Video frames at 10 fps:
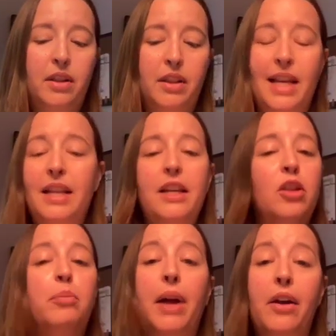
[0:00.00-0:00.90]
anything
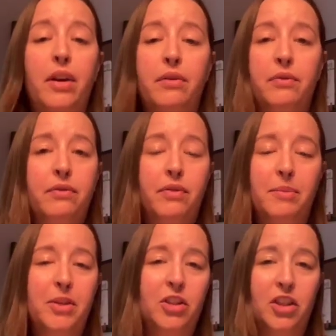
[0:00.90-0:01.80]
they're proud of
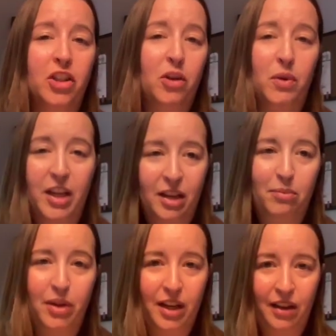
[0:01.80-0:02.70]
from their stitching career they can
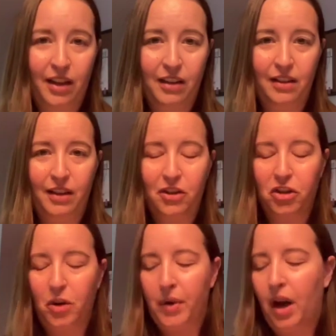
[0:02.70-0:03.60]
bring and
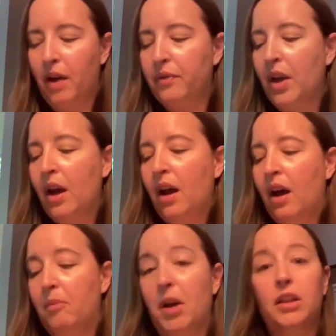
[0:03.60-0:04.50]
show it off.
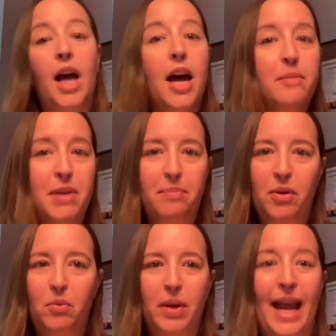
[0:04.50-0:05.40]
A lot of
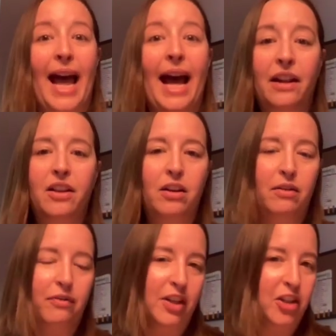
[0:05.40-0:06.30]
people would add their
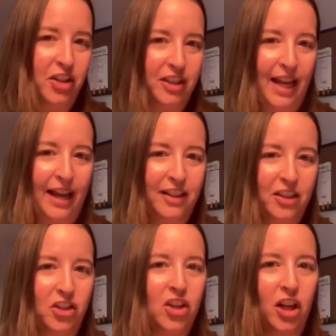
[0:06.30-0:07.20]
finishes at
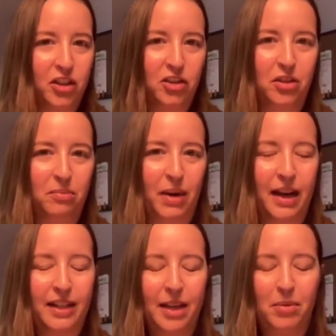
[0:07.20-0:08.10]
StitchCon to the
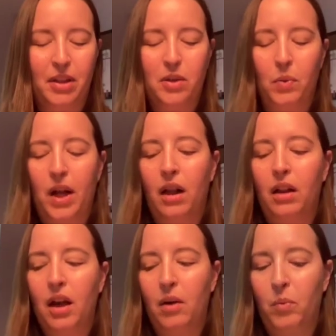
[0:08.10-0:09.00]
Bragg table as
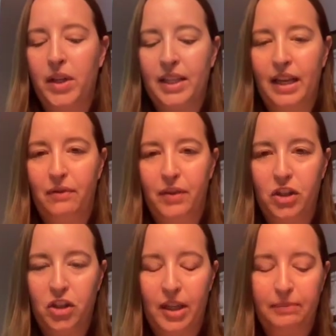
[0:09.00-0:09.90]
well once they had
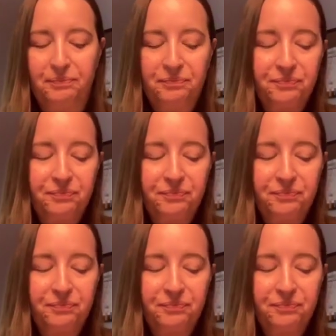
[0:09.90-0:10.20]
finished them.